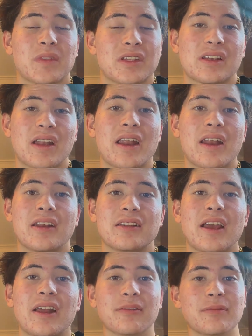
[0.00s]
It's a 9 out of
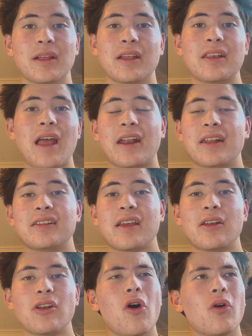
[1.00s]
10. 9 out of
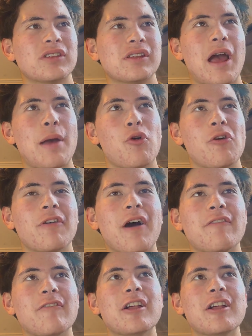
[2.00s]
10. No, it's a 9.5.